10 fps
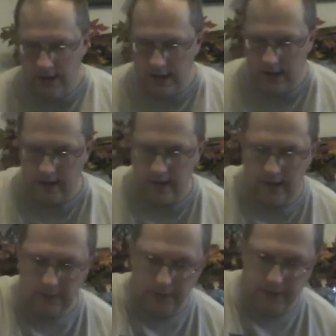
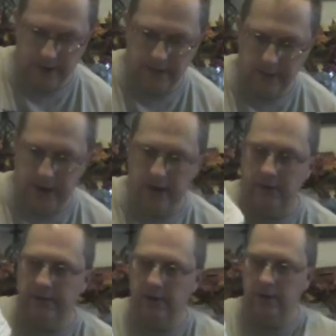I'm going to mix the powder
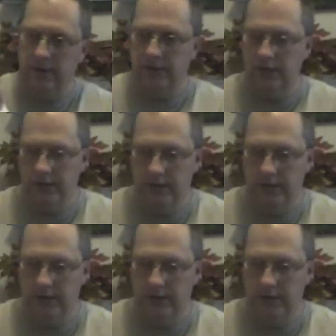first.